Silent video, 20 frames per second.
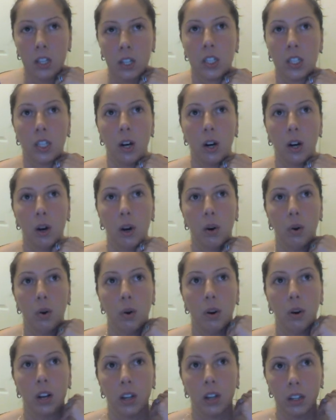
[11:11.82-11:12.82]

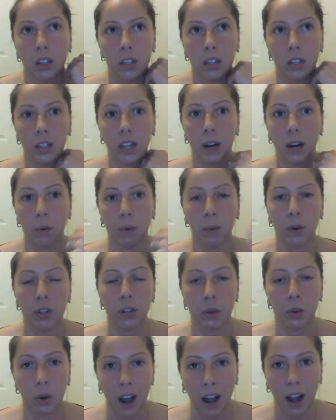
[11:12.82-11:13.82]
So that
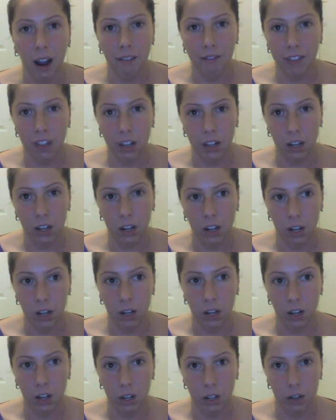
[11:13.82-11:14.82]
when you
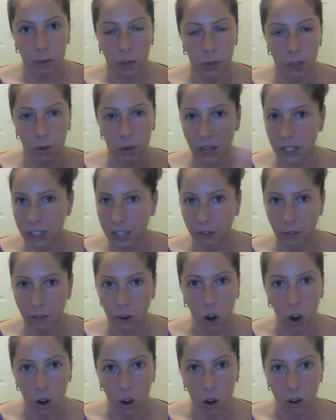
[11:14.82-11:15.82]
guys have
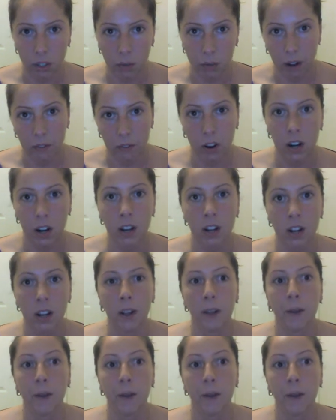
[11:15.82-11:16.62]
calls or whatever,